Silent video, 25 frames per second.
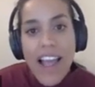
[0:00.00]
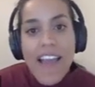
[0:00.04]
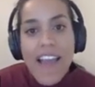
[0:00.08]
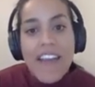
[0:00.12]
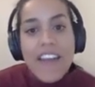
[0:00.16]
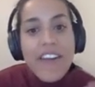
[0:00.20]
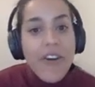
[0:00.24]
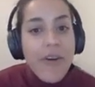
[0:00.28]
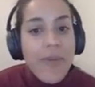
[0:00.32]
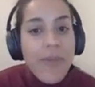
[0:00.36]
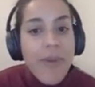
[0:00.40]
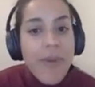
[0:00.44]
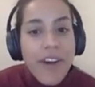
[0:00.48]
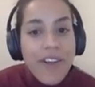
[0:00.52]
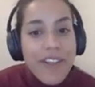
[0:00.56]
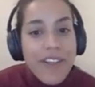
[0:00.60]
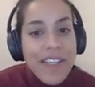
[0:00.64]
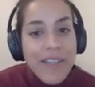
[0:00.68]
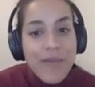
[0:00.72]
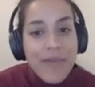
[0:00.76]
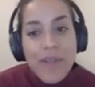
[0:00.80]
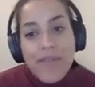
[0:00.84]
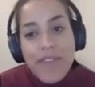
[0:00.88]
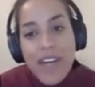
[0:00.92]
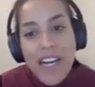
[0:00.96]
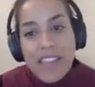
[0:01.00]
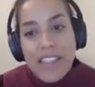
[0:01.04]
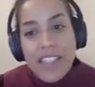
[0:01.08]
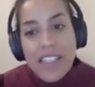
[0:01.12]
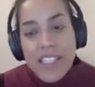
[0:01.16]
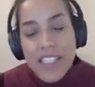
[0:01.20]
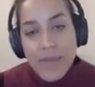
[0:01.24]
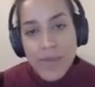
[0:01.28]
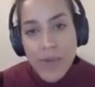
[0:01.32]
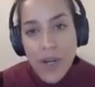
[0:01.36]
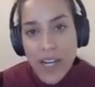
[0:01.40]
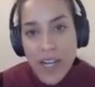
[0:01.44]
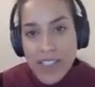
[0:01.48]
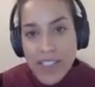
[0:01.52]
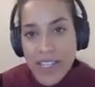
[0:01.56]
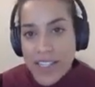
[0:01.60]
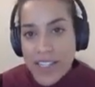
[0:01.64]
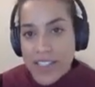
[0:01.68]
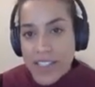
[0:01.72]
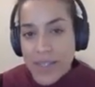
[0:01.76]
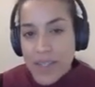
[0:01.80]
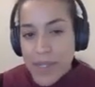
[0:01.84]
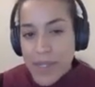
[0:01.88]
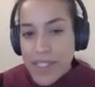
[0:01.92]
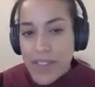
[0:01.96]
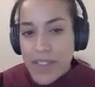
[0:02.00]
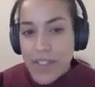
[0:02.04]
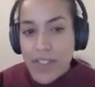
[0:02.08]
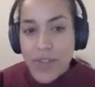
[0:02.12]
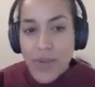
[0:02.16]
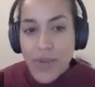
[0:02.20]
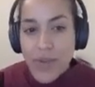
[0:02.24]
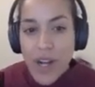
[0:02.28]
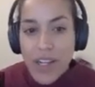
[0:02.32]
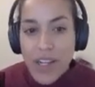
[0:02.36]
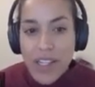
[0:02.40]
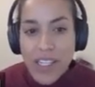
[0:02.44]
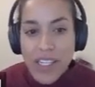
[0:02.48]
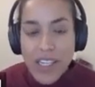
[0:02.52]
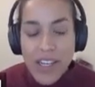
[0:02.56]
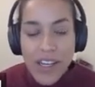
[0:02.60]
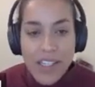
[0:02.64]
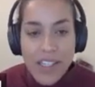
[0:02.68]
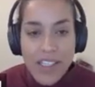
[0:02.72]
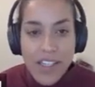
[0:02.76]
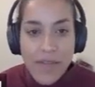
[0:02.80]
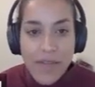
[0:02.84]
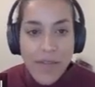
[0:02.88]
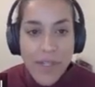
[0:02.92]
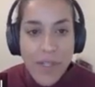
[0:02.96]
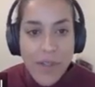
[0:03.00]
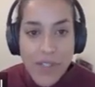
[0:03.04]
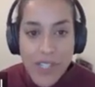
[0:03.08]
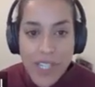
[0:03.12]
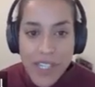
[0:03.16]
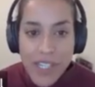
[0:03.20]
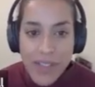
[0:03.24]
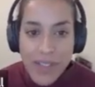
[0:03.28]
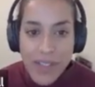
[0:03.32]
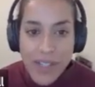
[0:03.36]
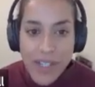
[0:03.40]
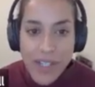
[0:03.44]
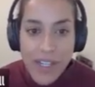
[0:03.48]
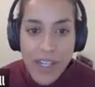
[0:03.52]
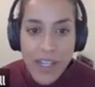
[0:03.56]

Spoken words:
And in our modeling, we find that this process depends strongly on diffusion,